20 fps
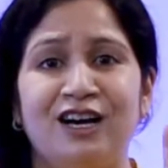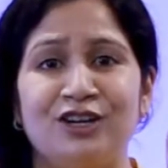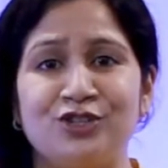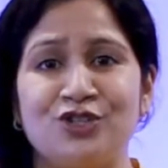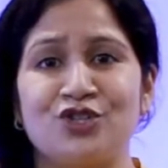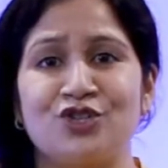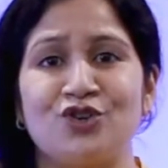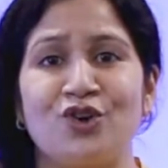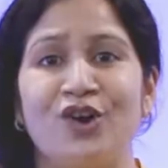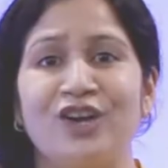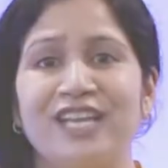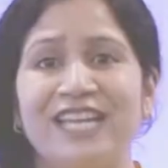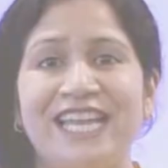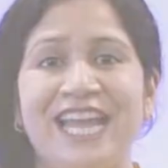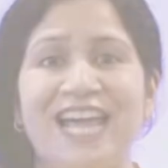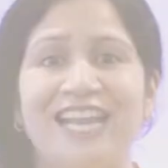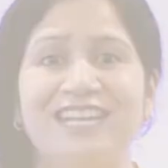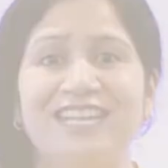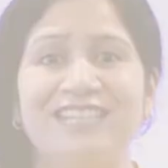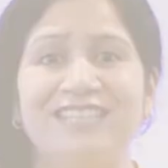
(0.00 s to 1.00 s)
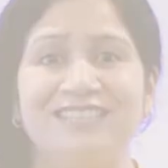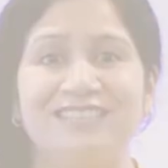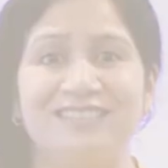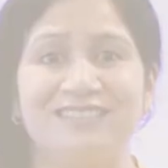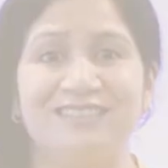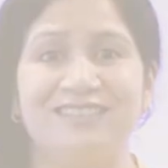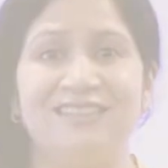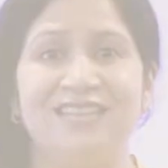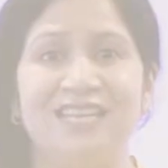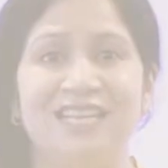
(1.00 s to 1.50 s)
a strong character
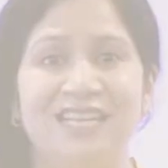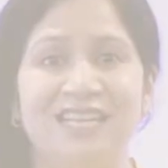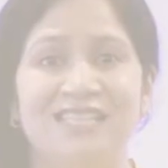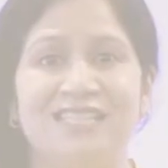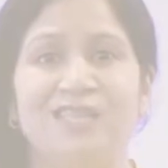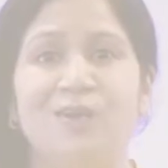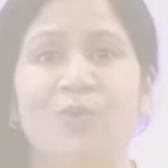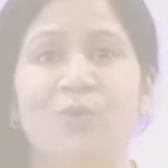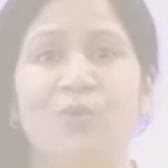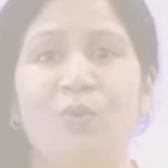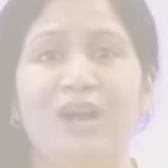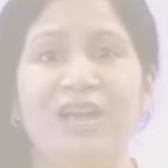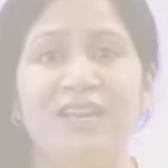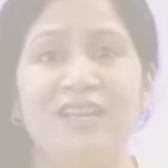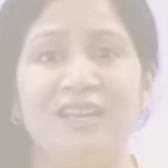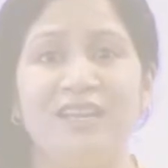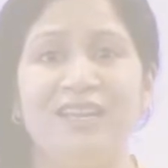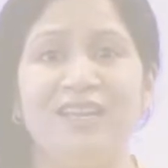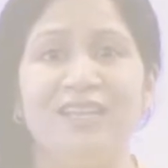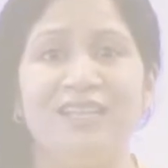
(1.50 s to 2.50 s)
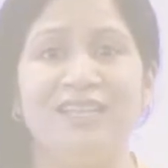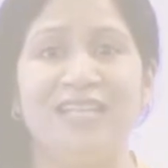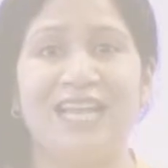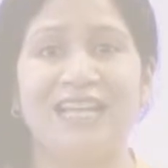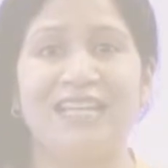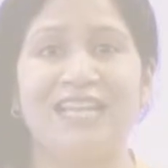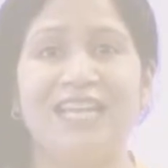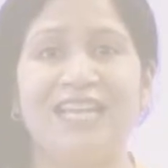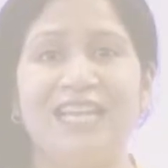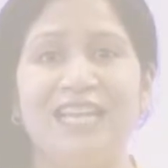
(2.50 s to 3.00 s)
is a one
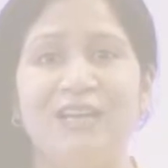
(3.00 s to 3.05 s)
that can